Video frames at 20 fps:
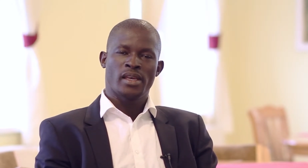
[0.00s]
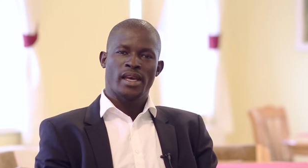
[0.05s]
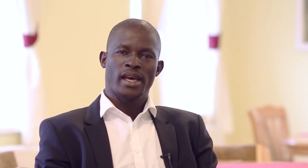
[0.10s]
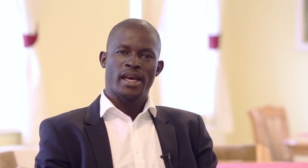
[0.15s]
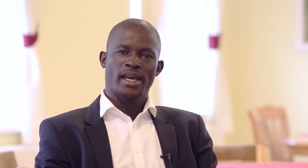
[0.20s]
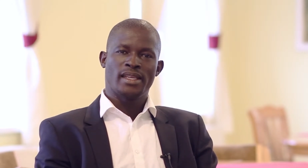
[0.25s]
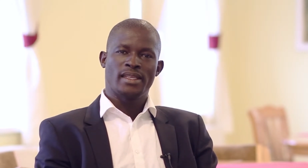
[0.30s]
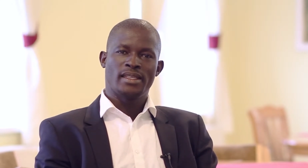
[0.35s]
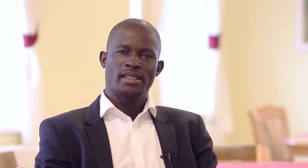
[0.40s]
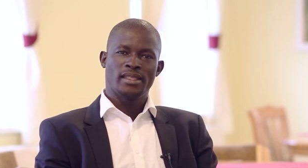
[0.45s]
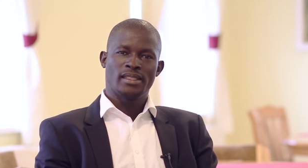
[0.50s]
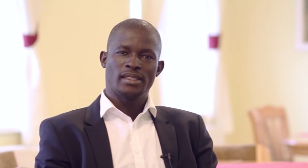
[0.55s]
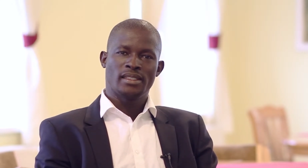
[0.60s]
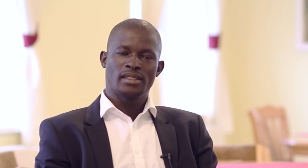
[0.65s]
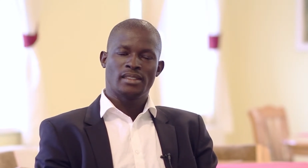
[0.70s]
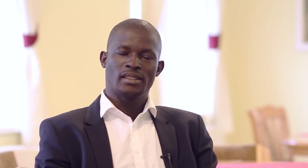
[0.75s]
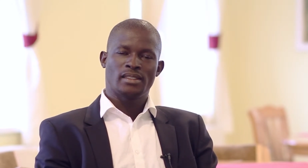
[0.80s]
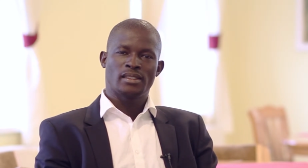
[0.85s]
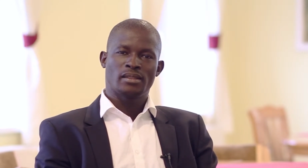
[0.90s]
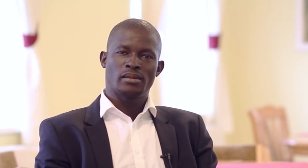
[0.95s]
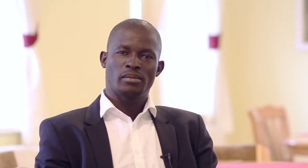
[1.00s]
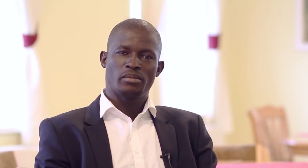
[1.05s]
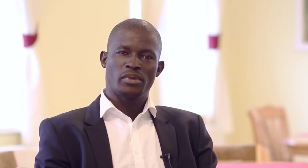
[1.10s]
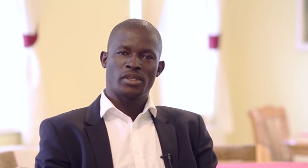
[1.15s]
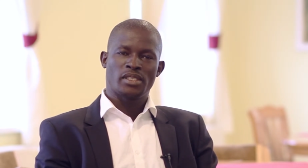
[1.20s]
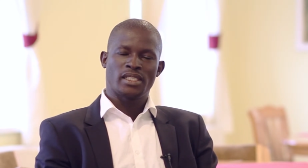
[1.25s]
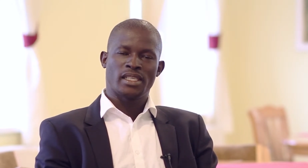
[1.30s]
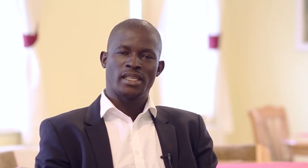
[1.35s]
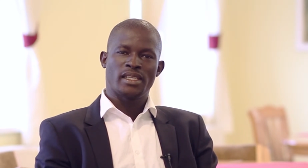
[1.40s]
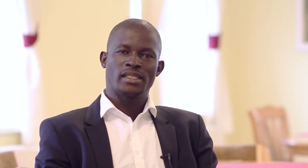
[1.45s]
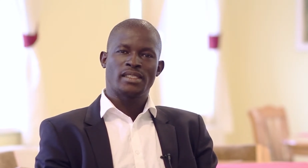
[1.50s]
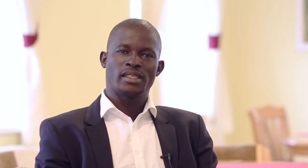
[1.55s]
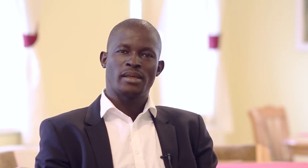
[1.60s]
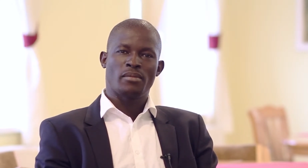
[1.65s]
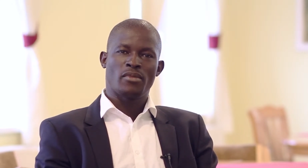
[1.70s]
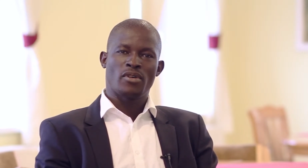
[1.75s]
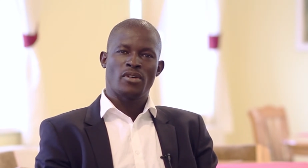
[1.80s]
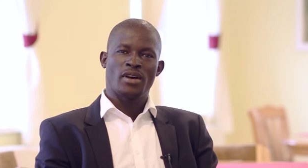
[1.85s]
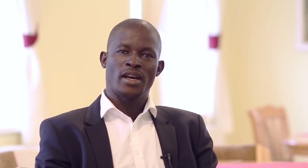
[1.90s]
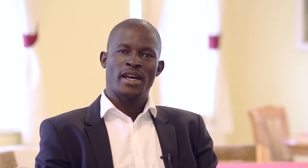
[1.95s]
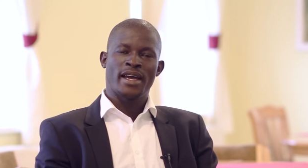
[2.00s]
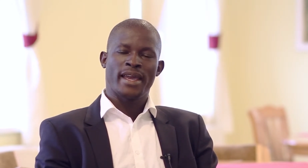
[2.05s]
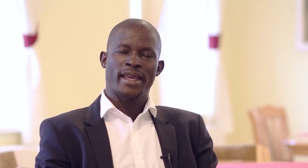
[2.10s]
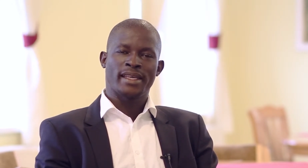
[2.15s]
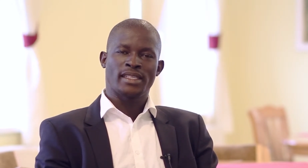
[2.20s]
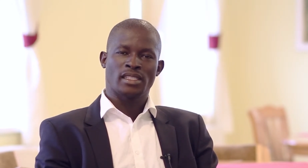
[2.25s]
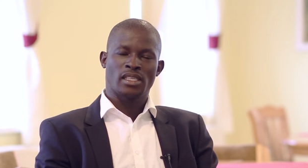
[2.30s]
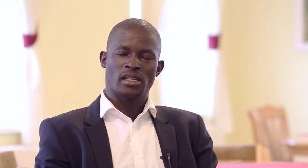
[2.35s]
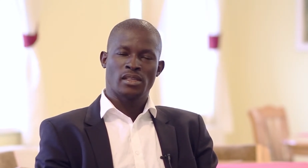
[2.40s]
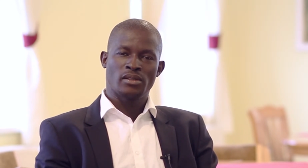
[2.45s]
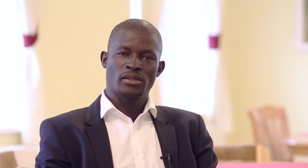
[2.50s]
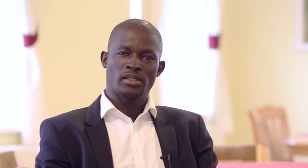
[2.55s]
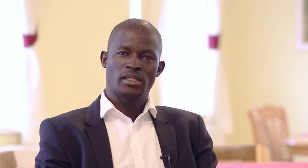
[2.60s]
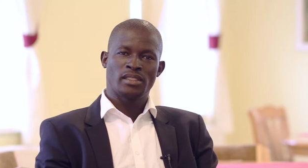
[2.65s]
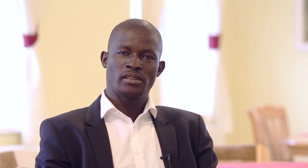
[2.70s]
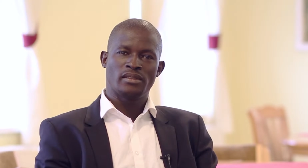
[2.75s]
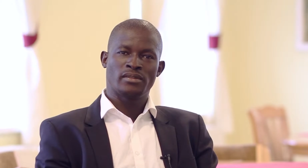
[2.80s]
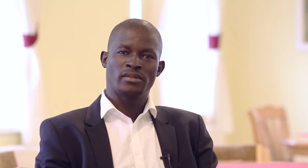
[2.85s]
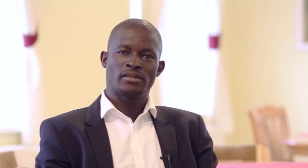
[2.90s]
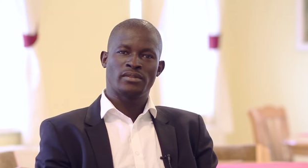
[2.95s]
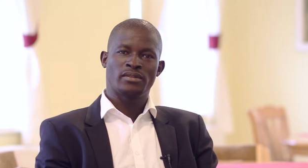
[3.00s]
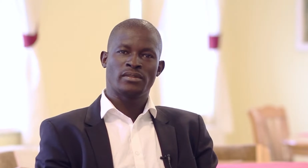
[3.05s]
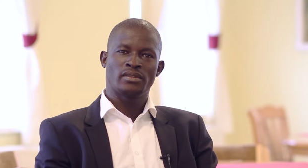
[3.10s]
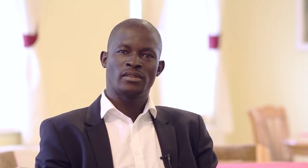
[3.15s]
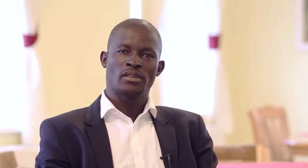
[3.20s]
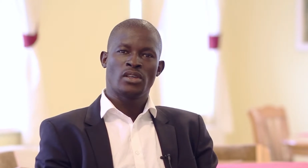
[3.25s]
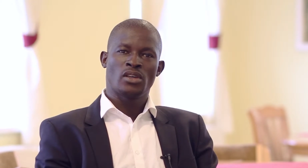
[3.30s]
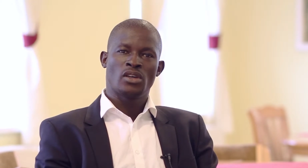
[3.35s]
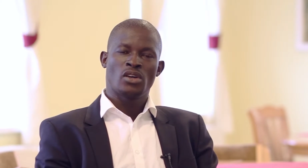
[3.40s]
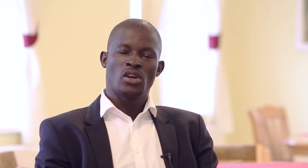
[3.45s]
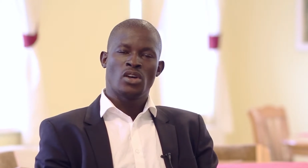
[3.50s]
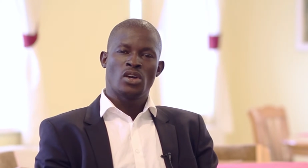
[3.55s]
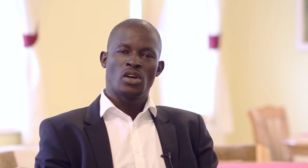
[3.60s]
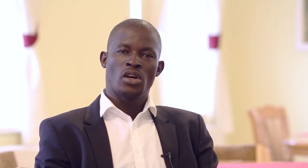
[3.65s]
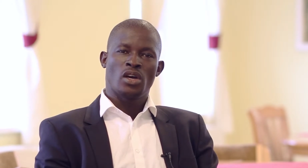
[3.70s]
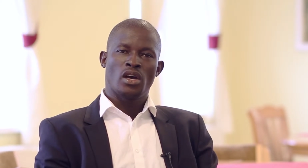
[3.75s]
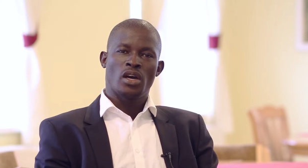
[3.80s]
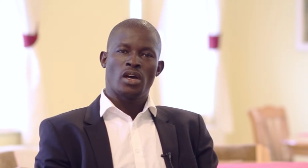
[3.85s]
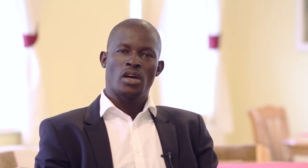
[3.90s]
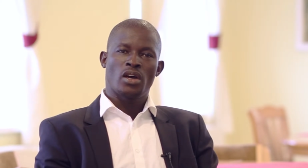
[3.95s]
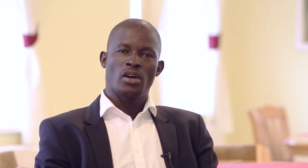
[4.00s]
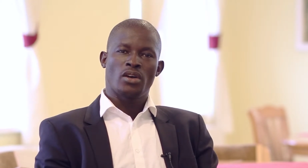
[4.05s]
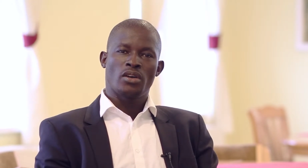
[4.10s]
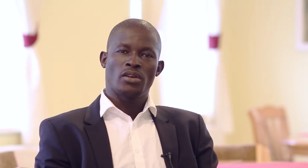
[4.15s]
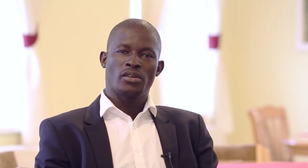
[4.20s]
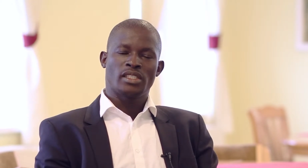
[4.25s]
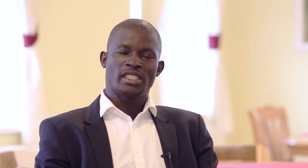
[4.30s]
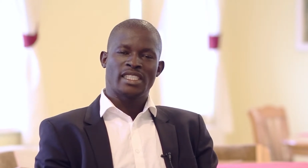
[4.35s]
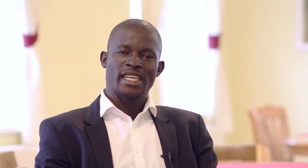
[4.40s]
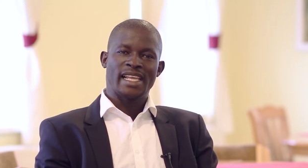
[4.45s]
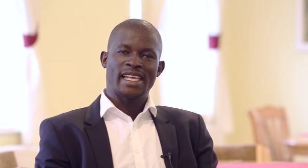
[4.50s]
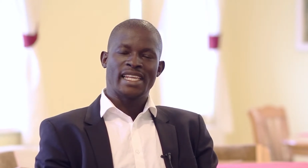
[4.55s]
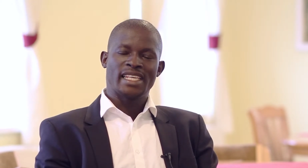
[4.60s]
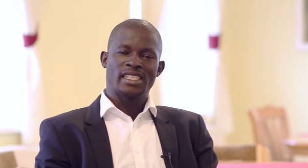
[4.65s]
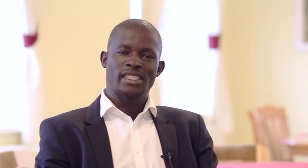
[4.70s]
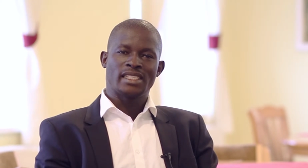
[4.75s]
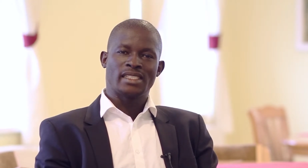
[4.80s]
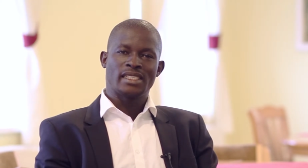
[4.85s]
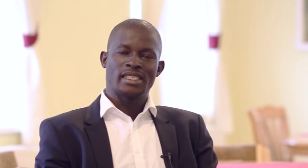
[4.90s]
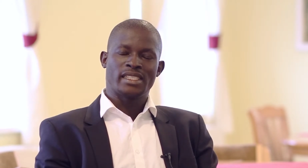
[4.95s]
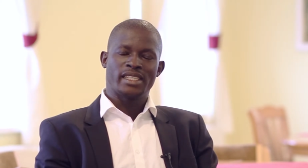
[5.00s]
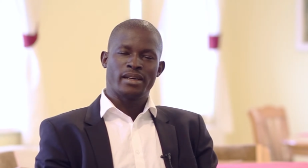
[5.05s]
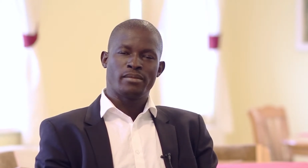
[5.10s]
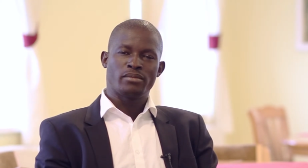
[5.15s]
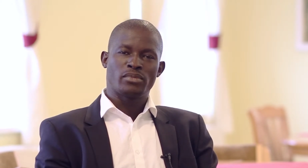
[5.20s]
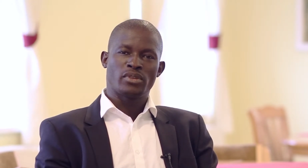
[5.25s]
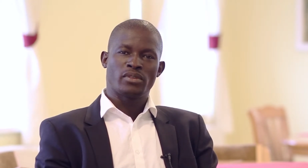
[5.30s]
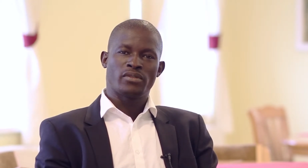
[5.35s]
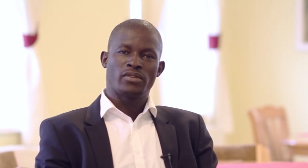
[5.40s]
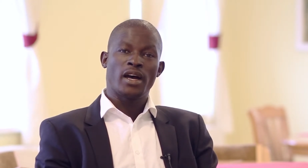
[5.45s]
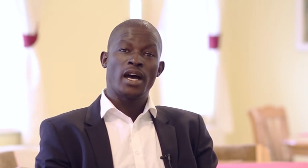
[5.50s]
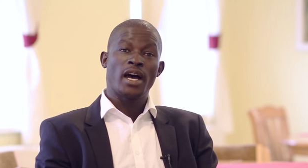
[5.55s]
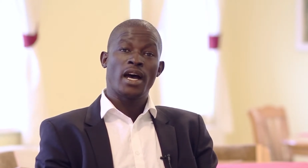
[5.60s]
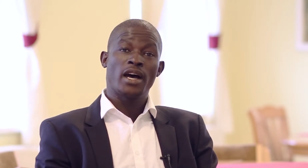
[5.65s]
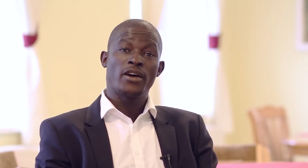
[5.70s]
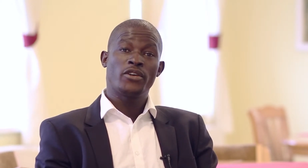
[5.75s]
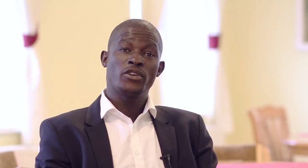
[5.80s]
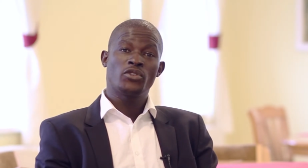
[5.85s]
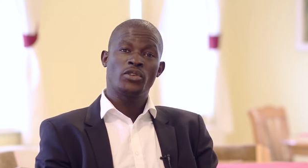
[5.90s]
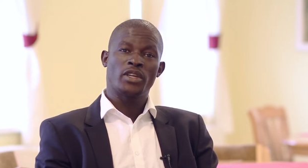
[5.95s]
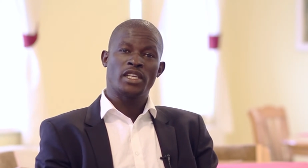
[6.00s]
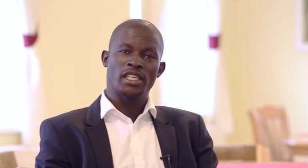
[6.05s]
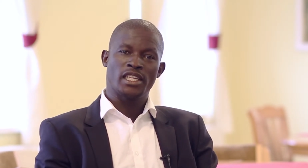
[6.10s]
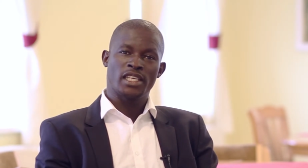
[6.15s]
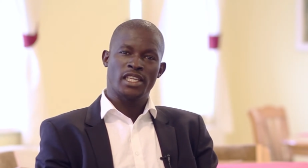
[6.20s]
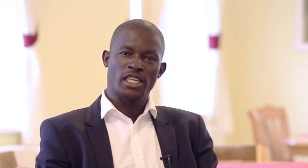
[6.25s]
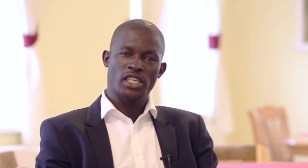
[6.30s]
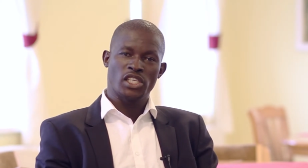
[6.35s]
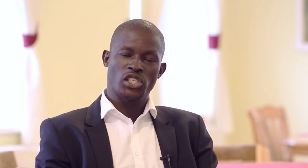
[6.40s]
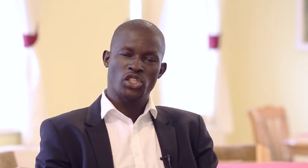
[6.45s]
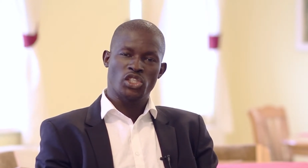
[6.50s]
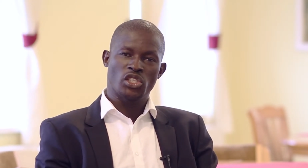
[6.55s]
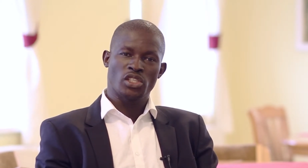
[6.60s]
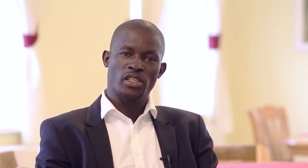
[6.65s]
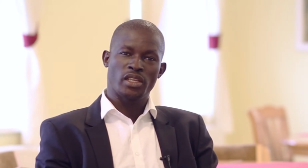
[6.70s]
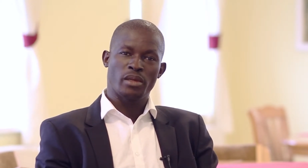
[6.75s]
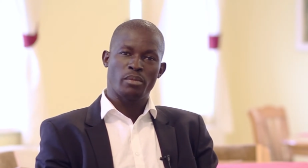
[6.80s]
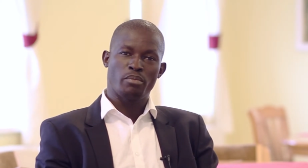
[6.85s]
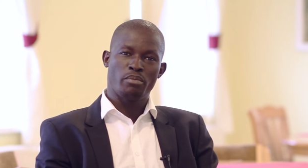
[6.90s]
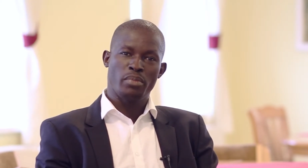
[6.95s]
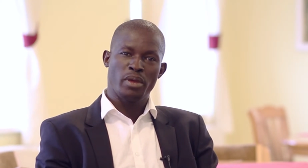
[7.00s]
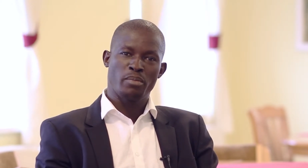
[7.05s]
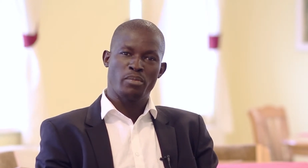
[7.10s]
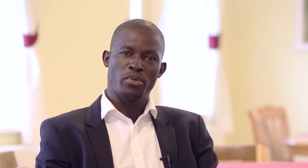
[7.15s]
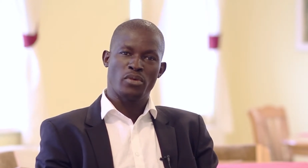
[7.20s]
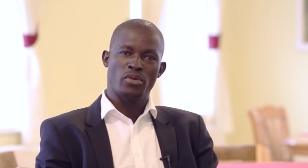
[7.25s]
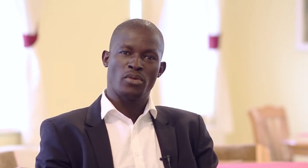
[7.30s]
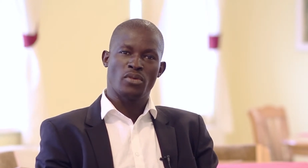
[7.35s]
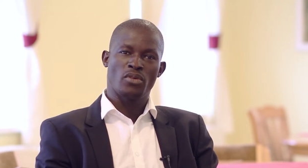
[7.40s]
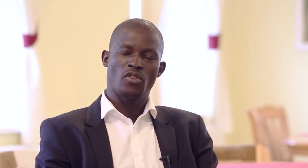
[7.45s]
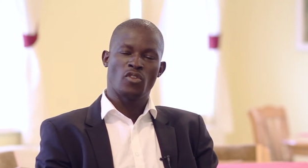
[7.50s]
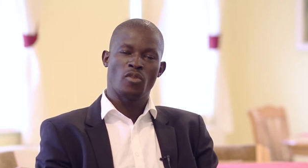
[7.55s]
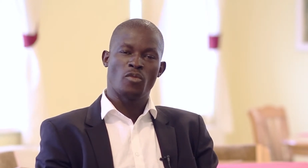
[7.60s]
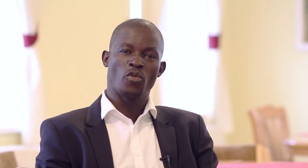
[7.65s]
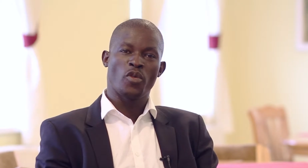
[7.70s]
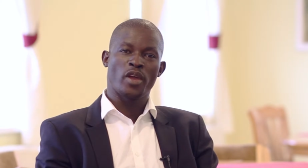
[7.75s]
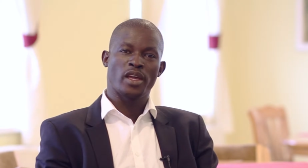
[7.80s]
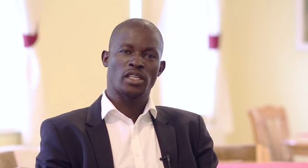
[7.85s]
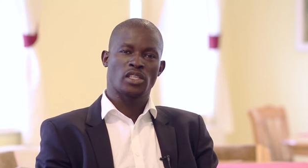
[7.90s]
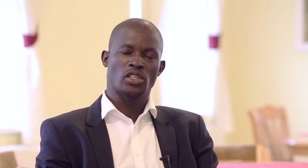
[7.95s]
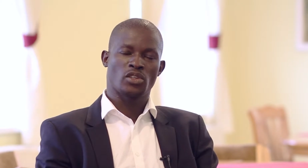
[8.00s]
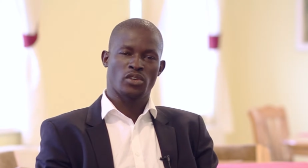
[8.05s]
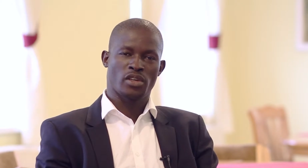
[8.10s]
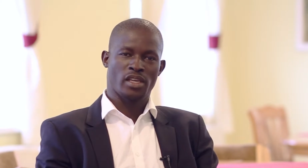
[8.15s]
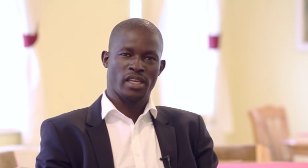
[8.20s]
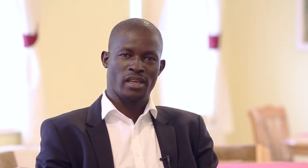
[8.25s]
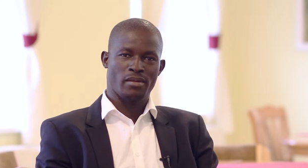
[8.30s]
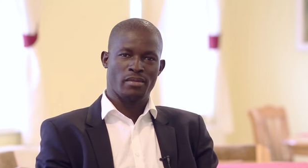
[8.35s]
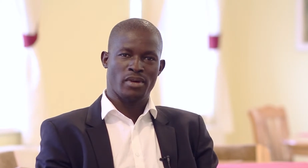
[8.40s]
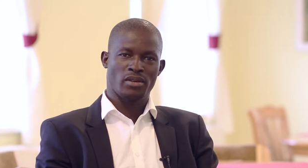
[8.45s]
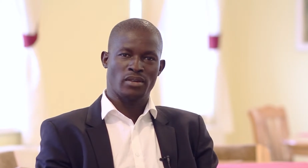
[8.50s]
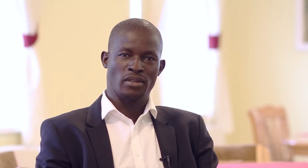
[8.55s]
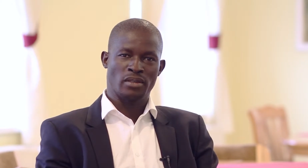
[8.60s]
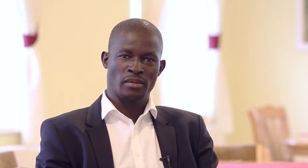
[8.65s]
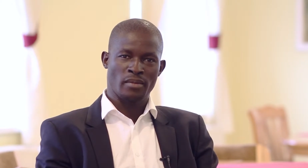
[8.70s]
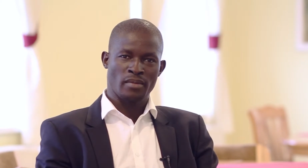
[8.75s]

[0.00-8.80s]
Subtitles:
And this presents a more exclusive challenges in terms of how to engage the people whom we are talking about.